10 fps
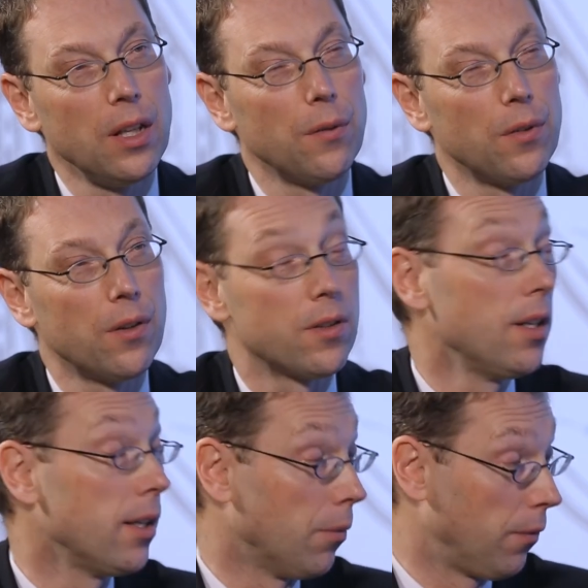if there is a
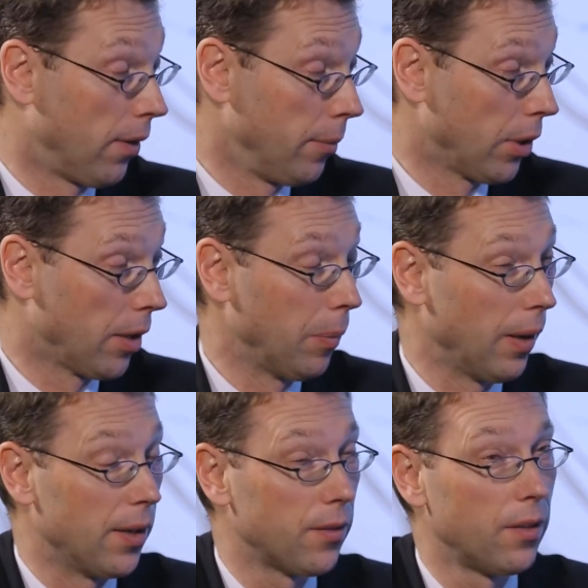legal framework in
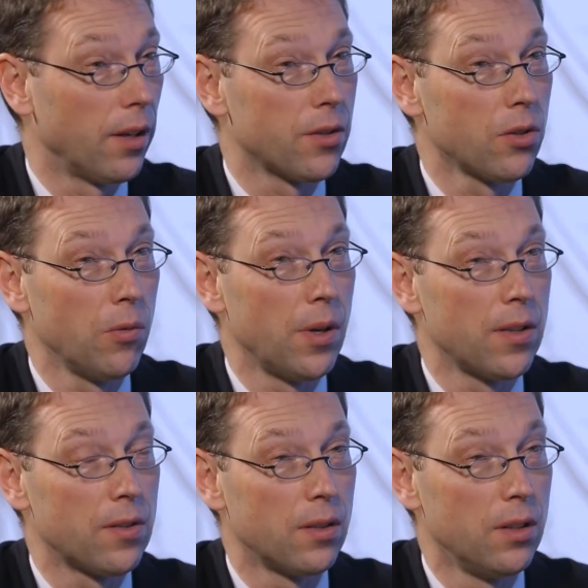place, there is
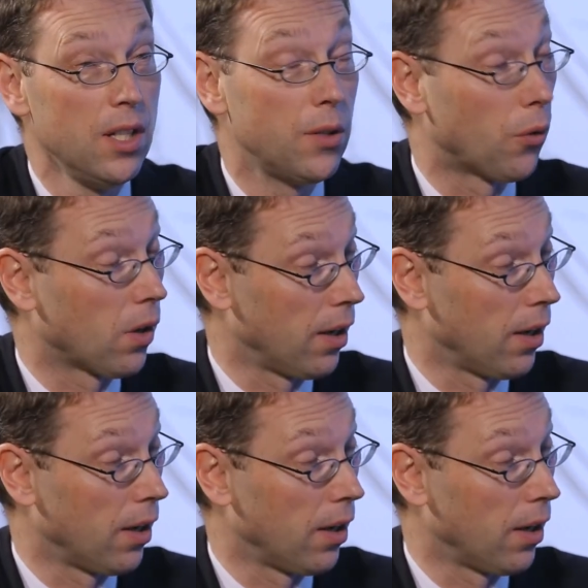always need for